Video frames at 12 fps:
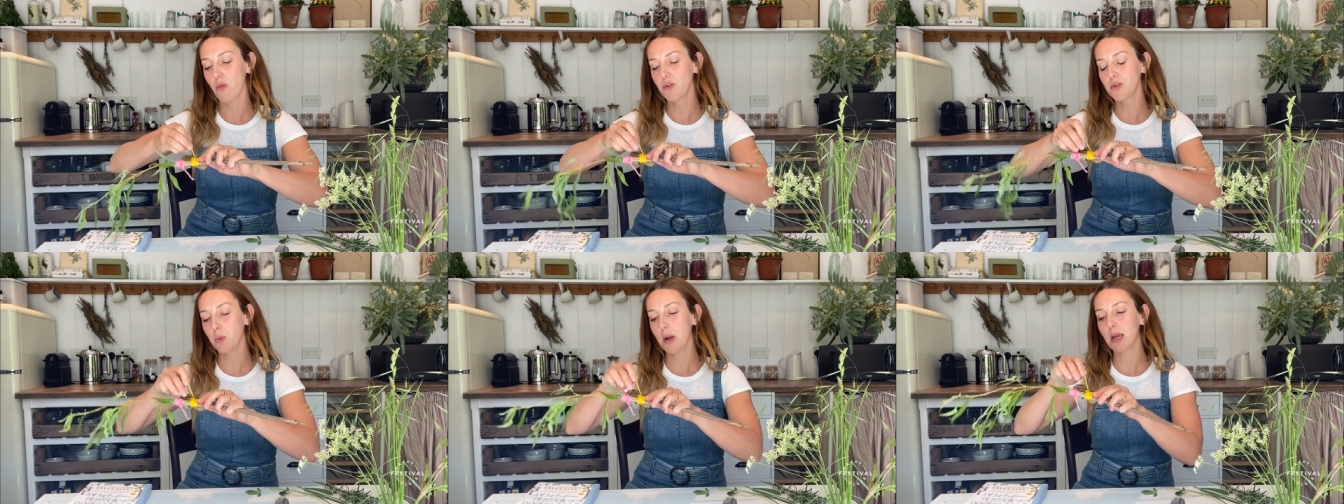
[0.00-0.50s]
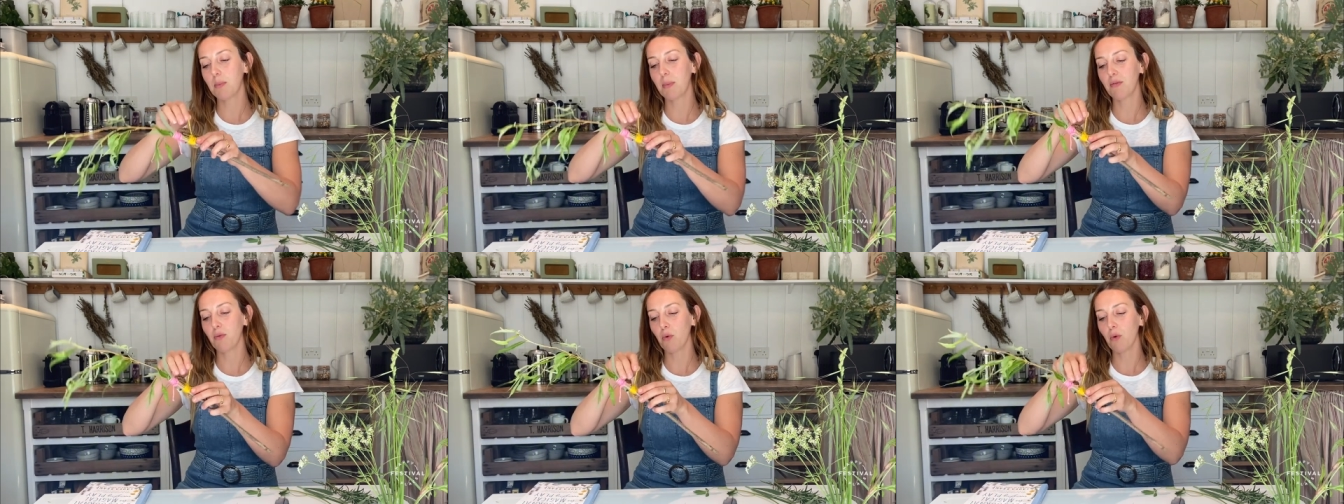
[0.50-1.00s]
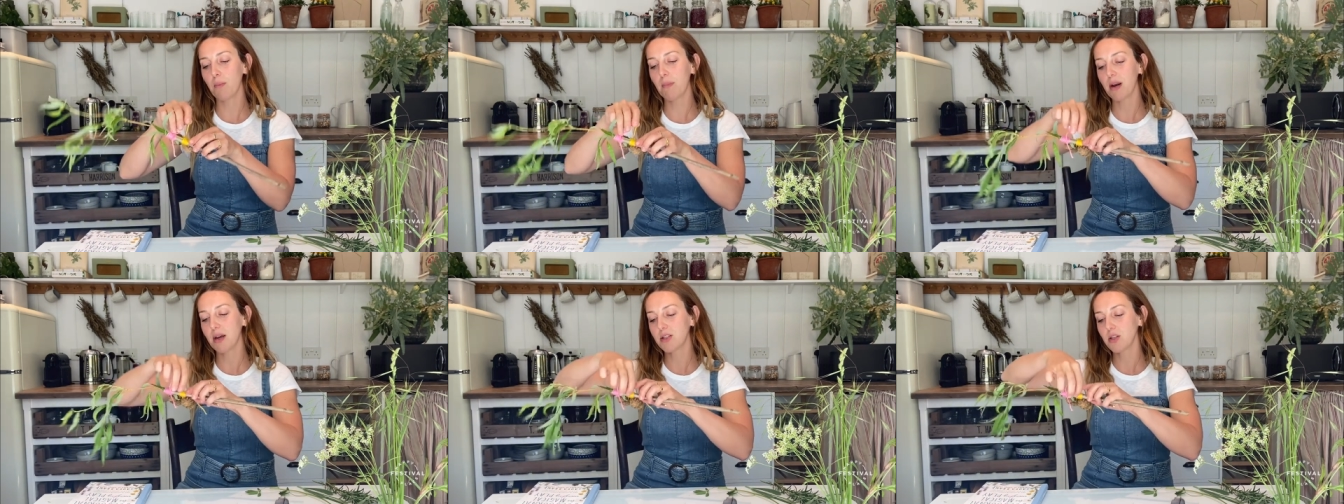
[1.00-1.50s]
on the twig before,
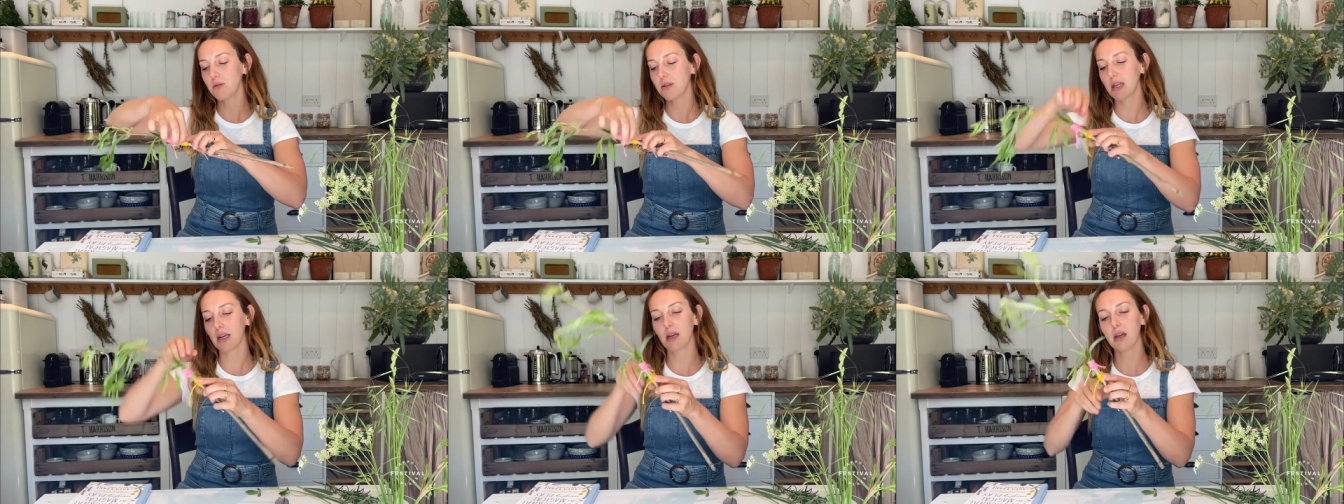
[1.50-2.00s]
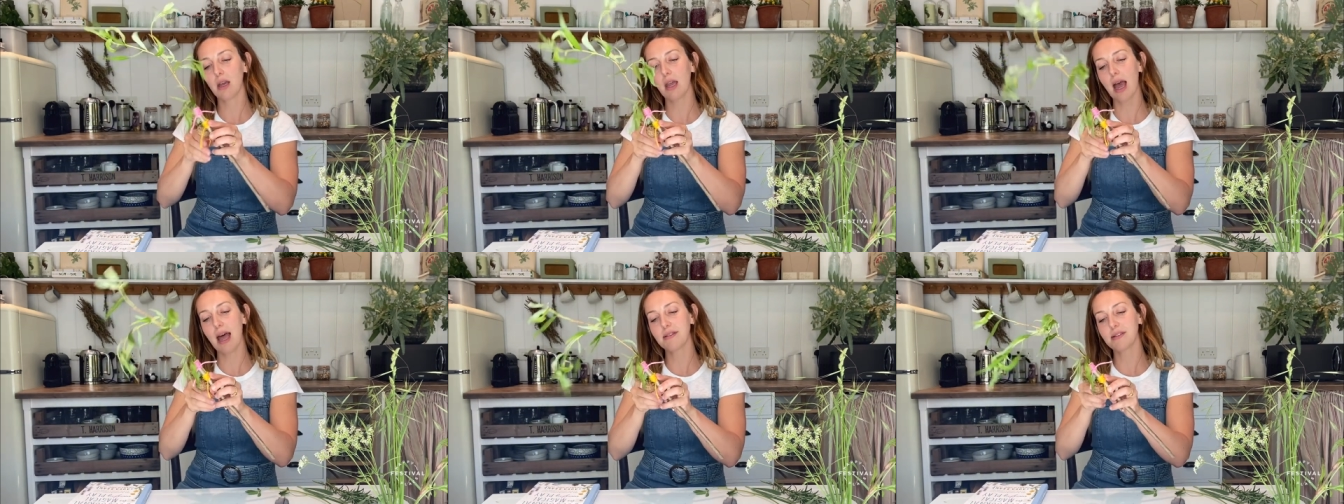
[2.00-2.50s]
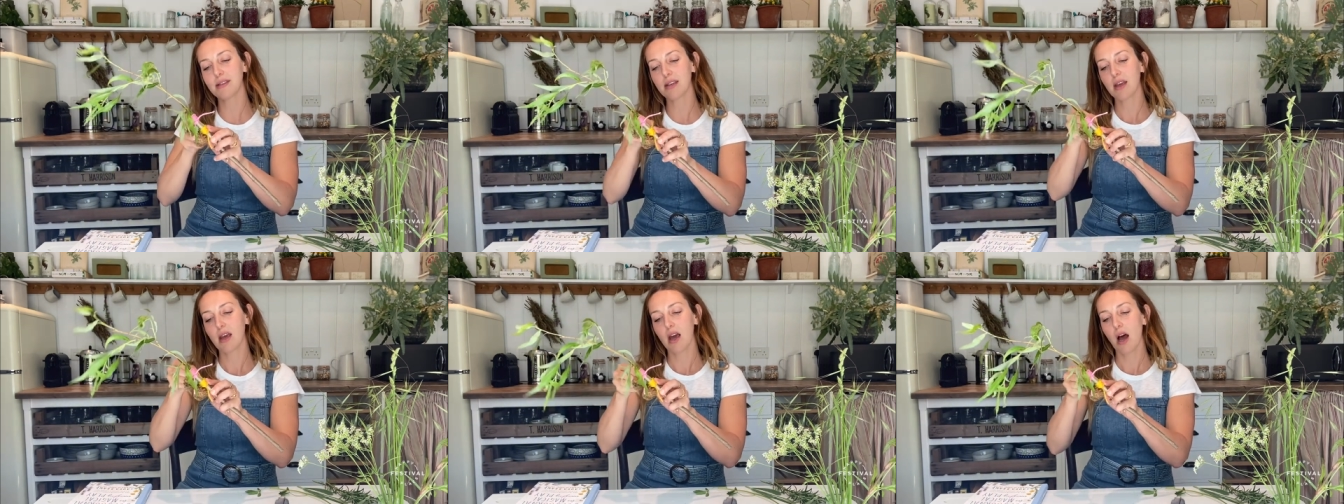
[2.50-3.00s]
but I do think it adds